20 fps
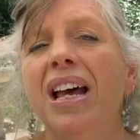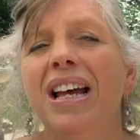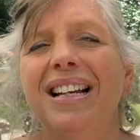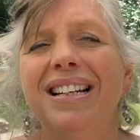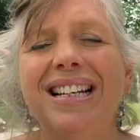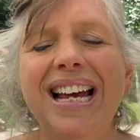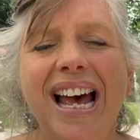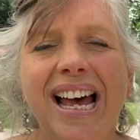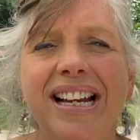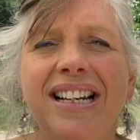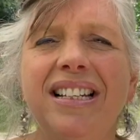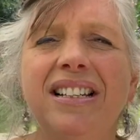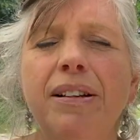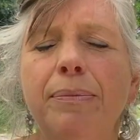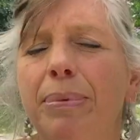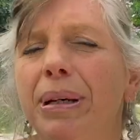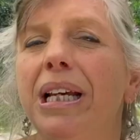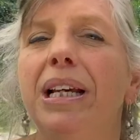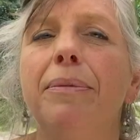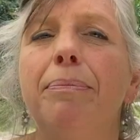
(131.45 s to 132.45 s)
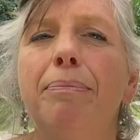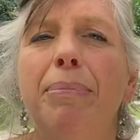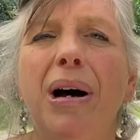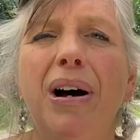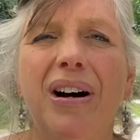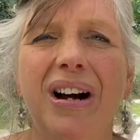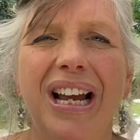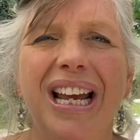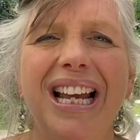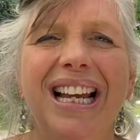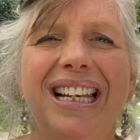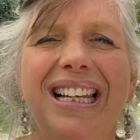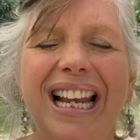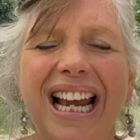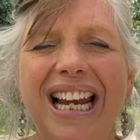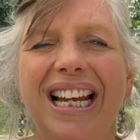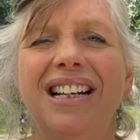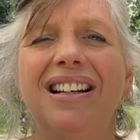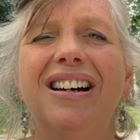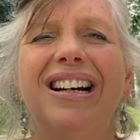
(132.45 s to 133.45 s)
tend to be by
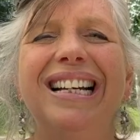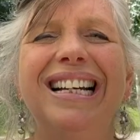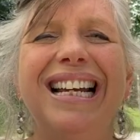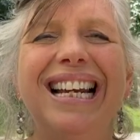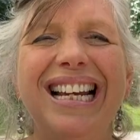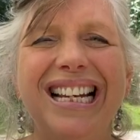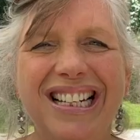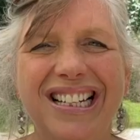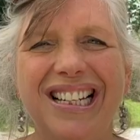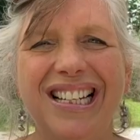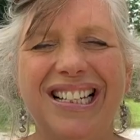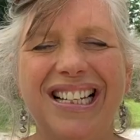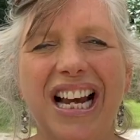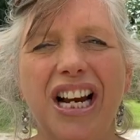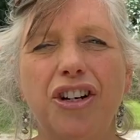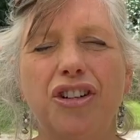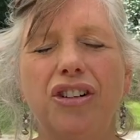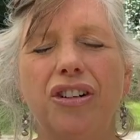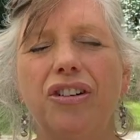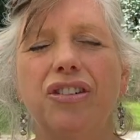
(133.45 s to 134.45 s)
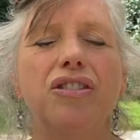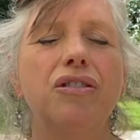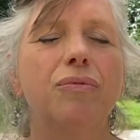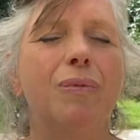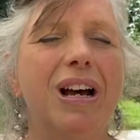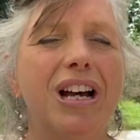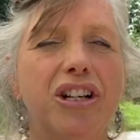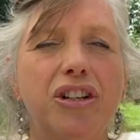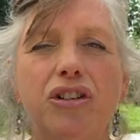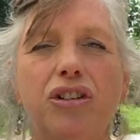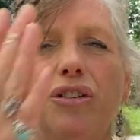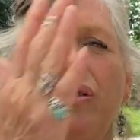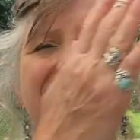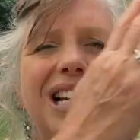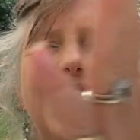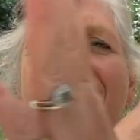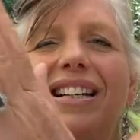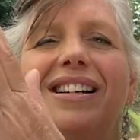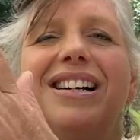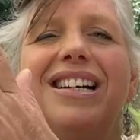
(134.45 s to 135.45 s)
ley line intersections, where two
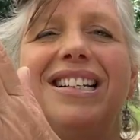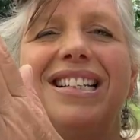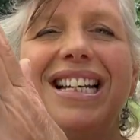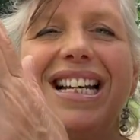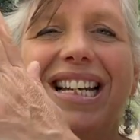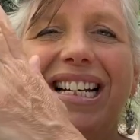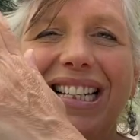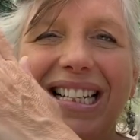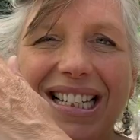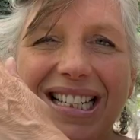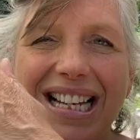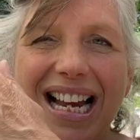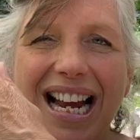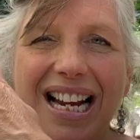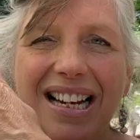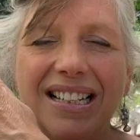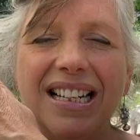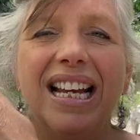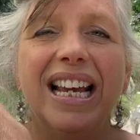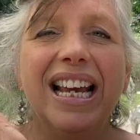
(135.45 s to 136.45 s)
ley lines intersect,